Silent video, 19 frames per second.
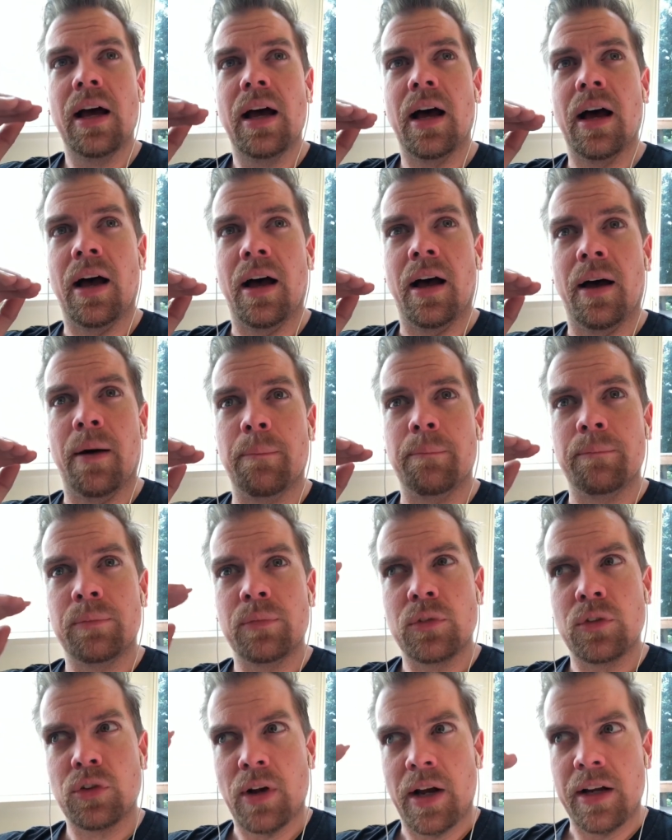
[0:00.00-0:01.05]

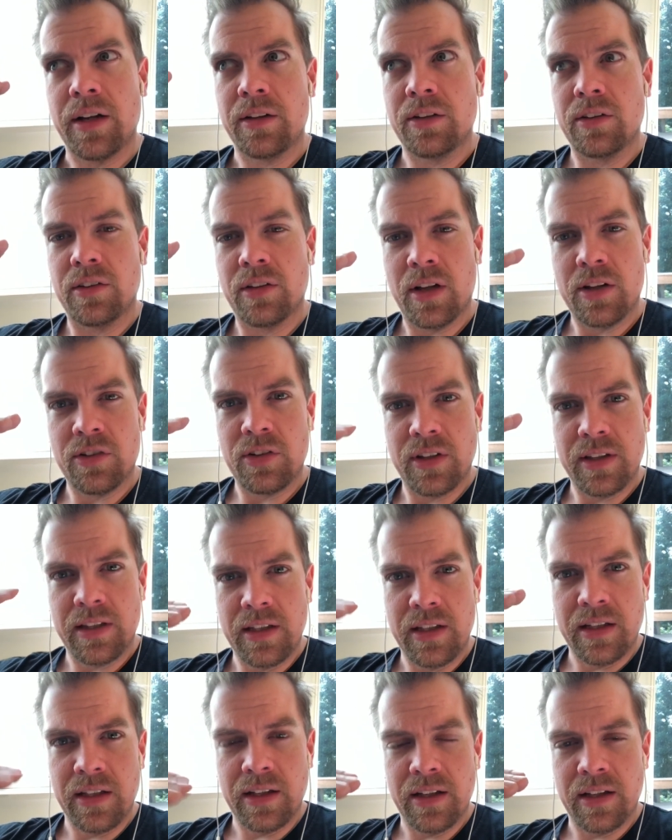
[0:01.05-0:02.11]
try touching
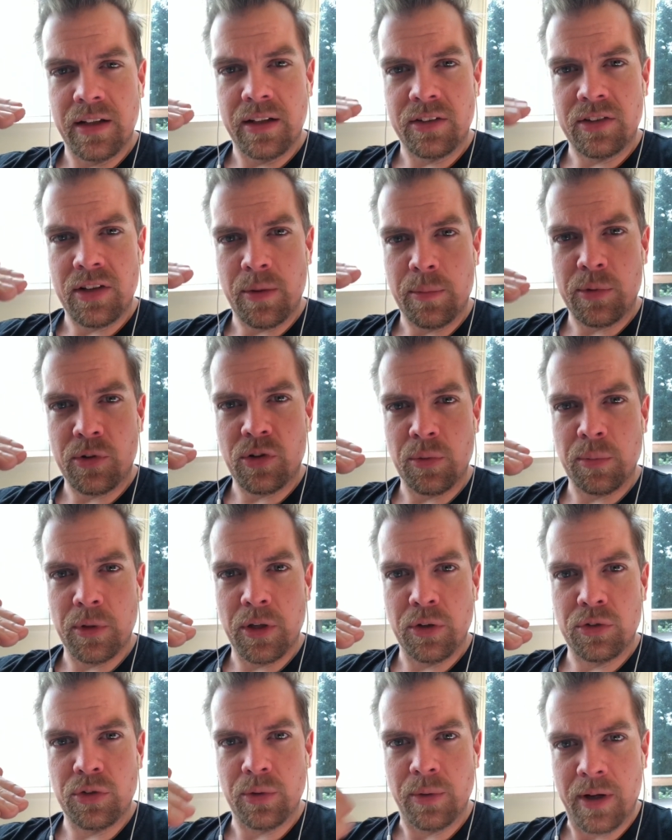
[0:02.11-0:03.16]
the temperature
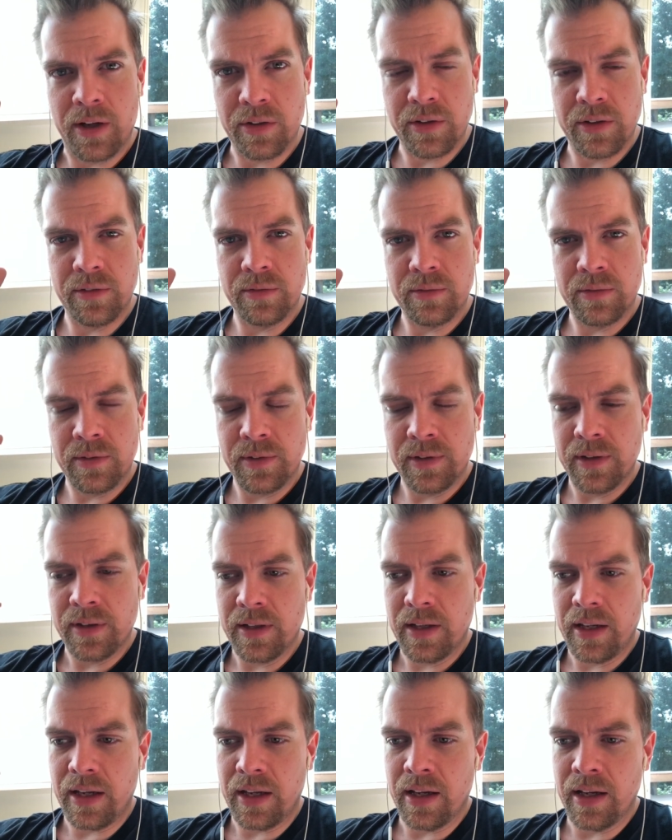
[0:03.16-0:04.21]
below 200
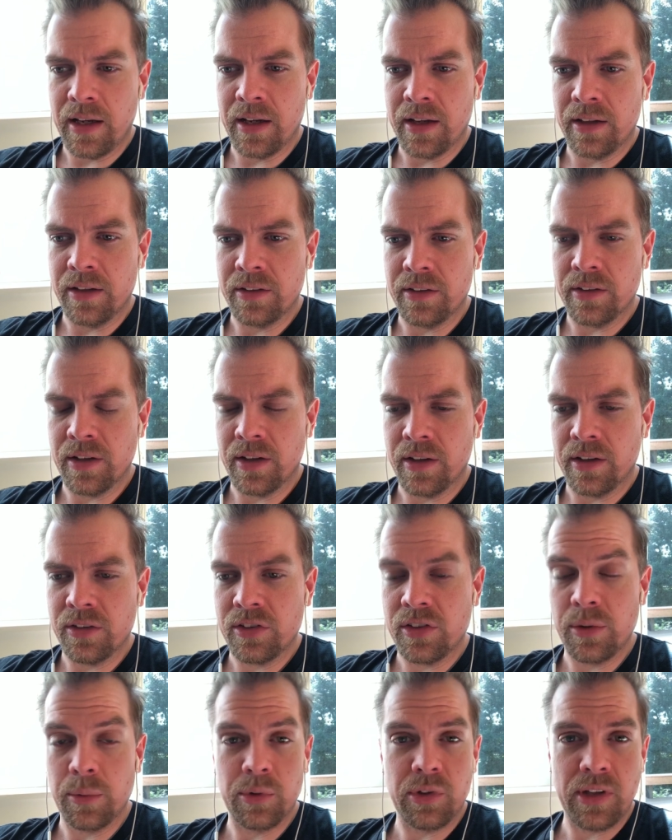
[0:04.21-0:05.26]
and
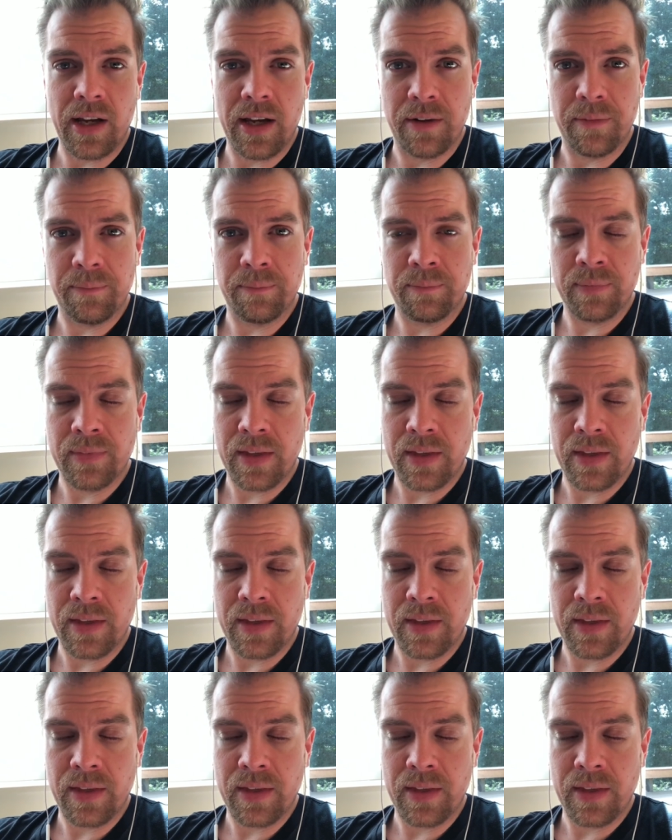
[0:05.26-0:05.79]
see what you get.